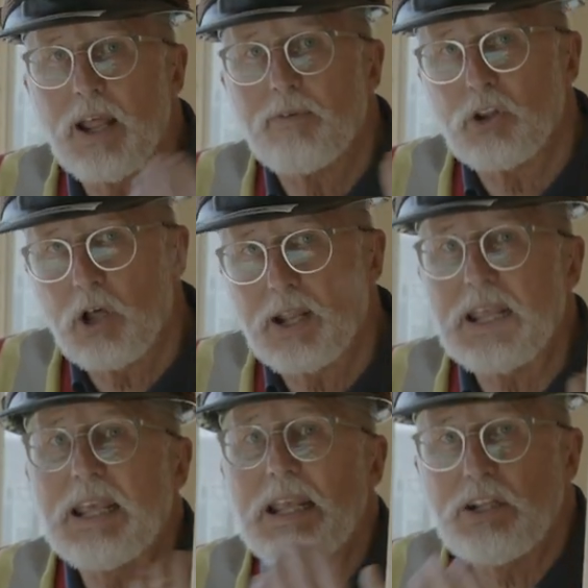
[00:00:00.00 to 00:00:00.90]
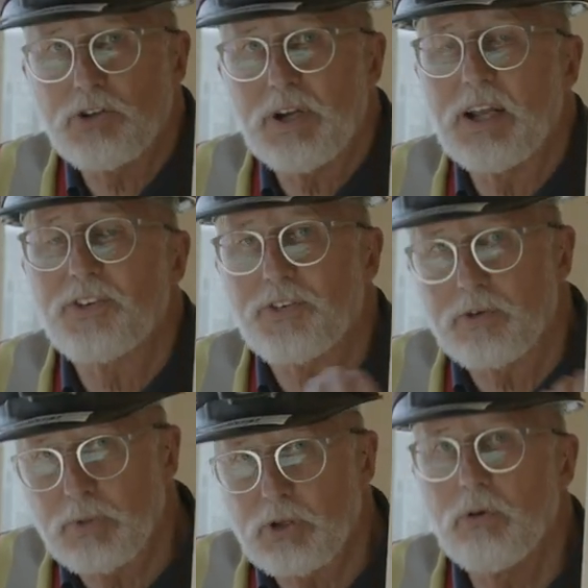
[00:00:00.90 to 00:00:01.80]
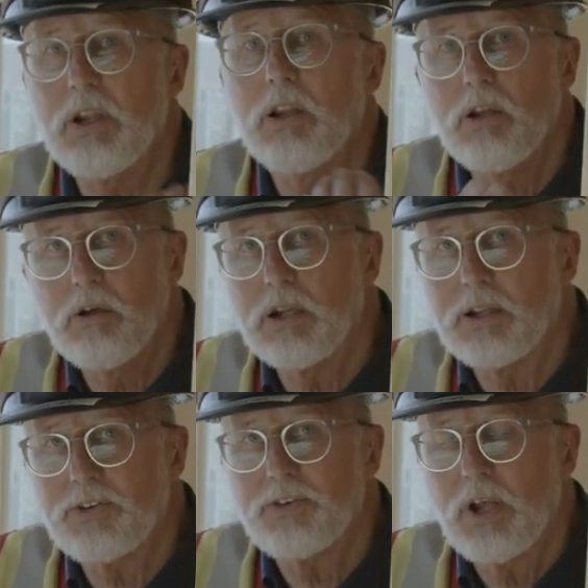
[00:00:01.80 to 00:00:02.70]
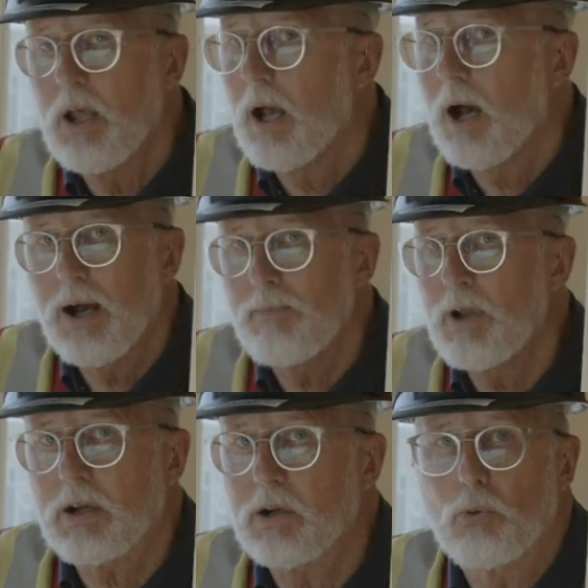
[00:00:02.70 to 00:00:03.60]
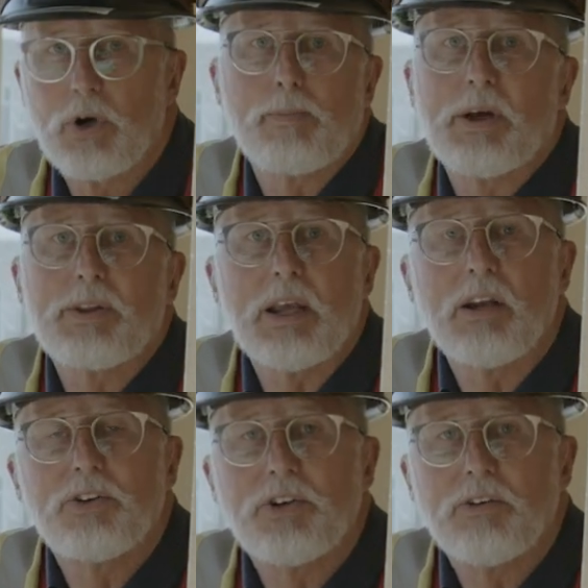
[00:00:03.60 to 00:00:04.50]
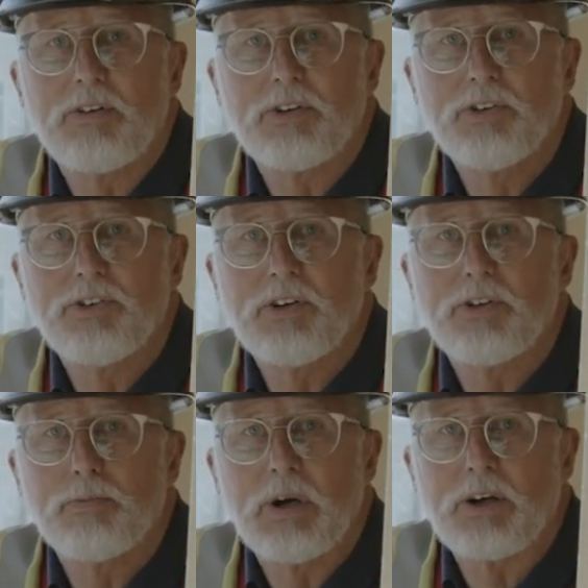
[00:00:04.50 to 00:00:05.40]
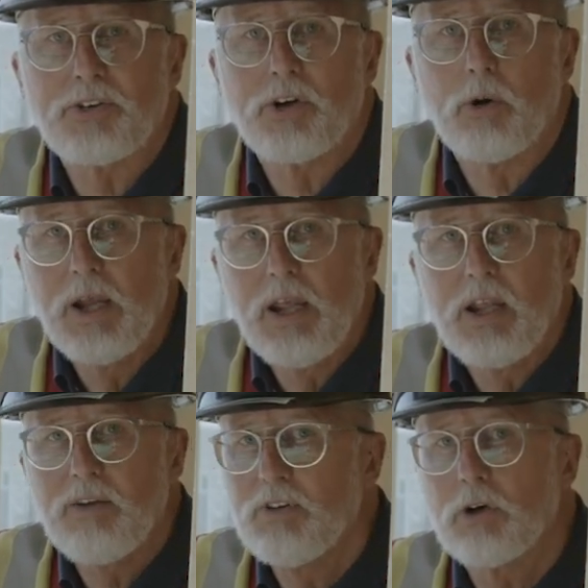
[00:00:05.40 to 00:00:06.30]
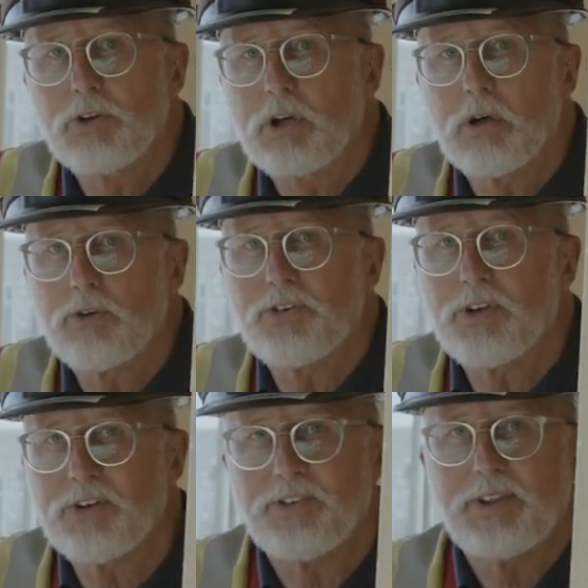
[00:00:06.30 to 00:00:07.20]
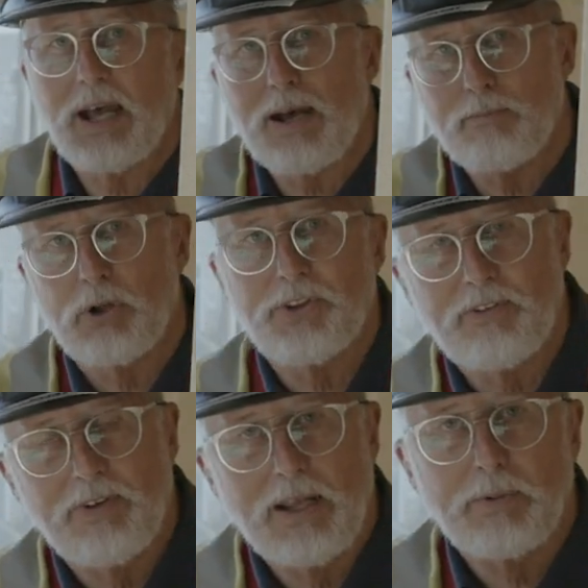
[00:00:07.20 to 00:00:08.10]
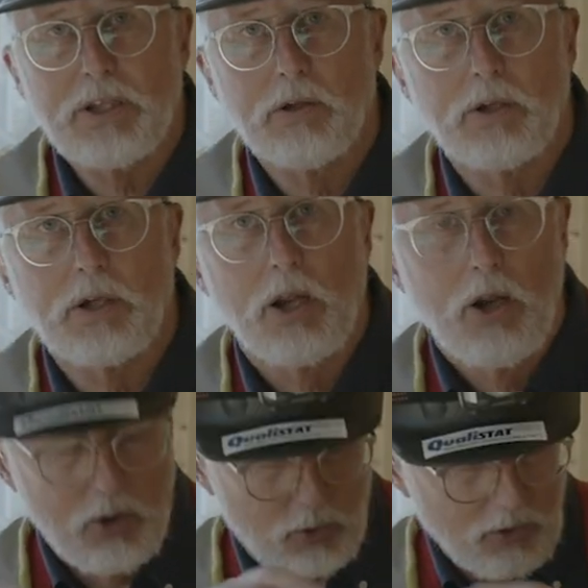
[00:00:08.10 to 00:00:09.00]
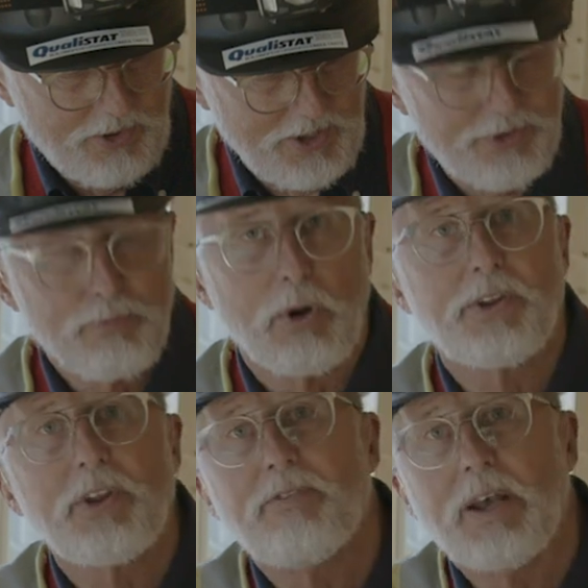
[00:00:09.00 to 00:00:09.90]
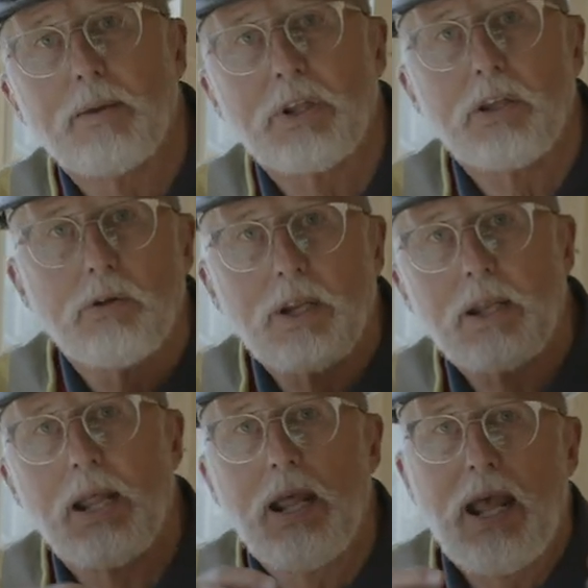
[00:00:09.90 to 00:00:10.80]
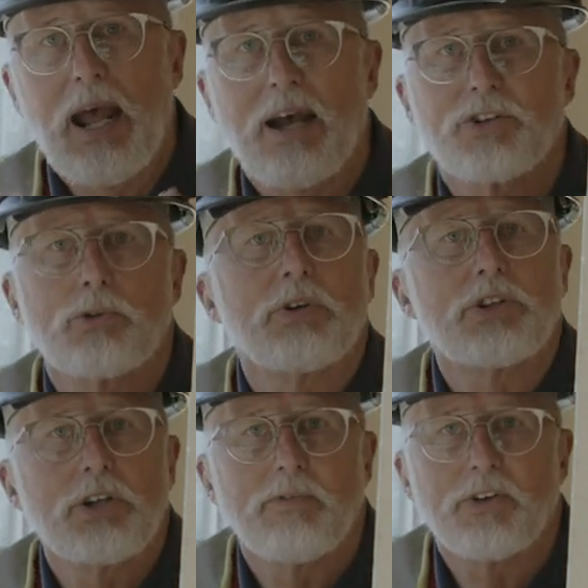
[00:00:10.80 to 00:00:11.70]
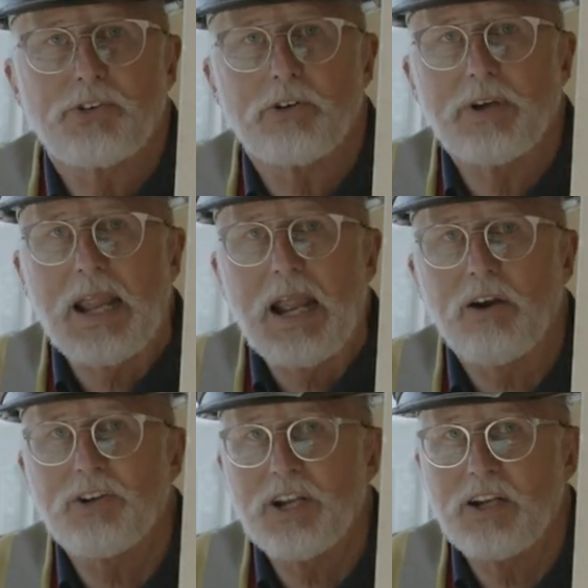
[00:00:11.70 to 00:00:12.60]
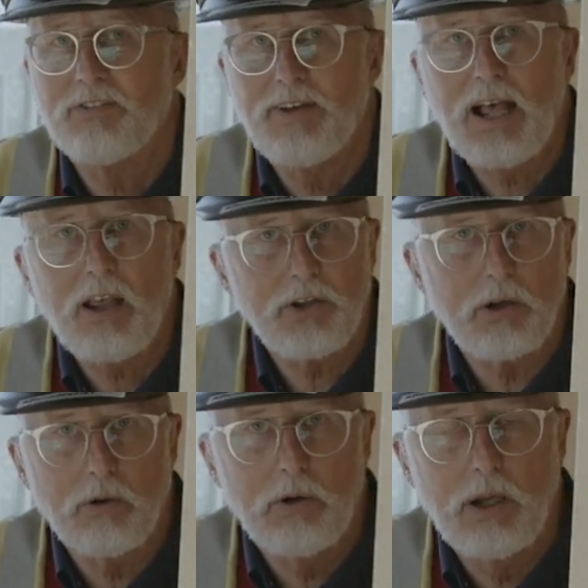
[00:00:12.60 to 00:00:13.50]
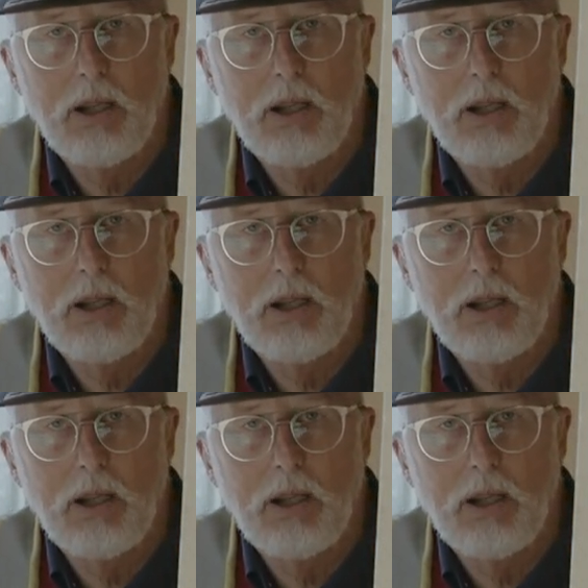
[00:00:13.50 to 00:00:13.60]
have a lot of heat transfer between units, I'm going to worry about the energy efficiency as much. So even though the code says that multifamily unit or this multifamily unit has to achieve a certain air change value,